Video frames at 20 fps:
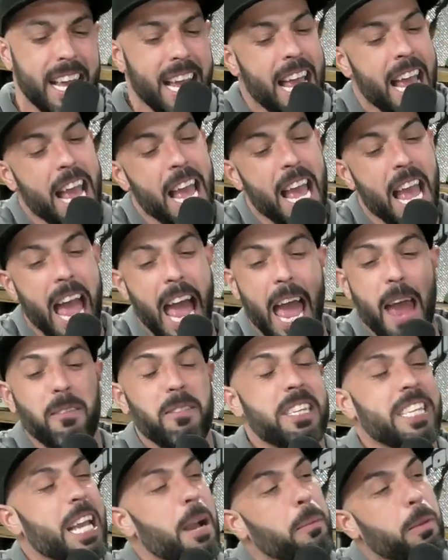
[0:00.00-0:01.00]

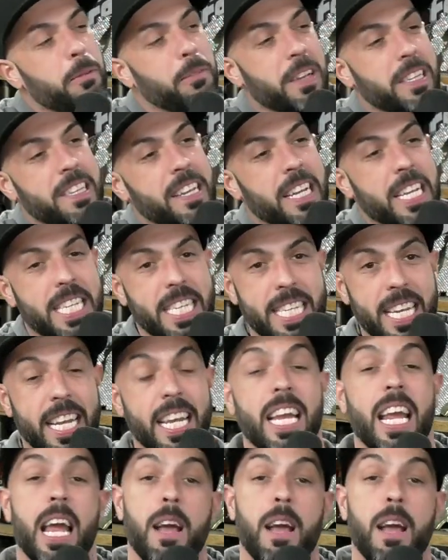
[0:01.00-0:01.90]
Every time we visit a city,